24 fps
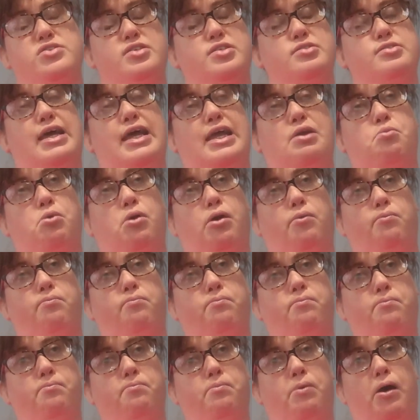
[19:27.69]
So day 1
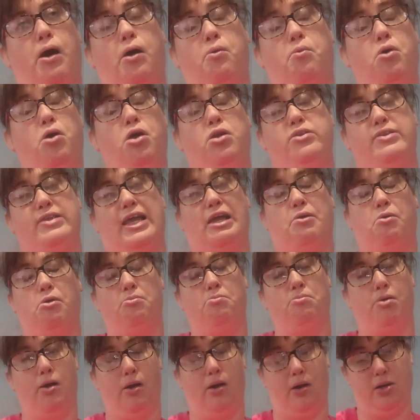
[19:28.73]
part 1, day
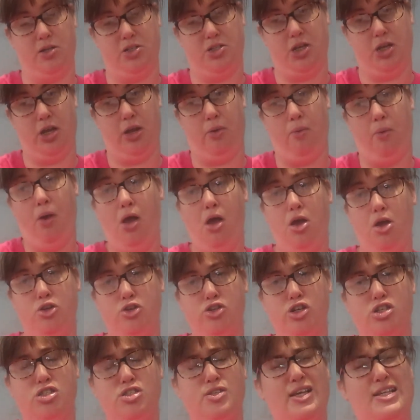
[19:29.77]
1 part 2,
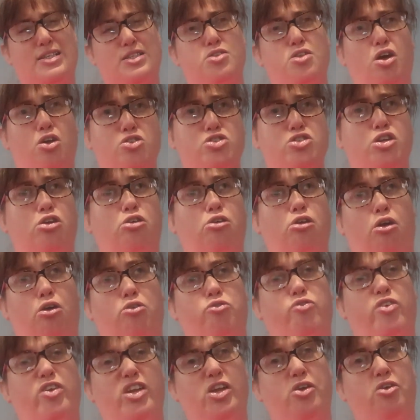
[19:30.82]
just so it's not too long
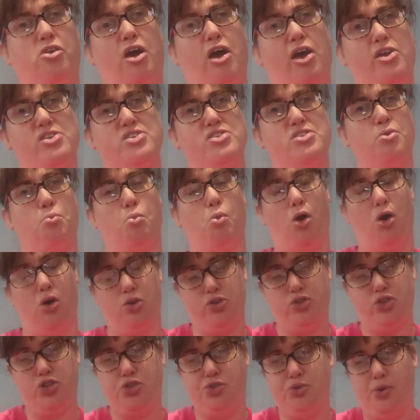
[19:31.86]
for you guys to
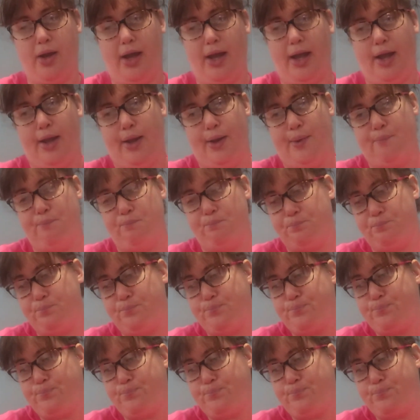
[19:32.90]
watch. Yeah,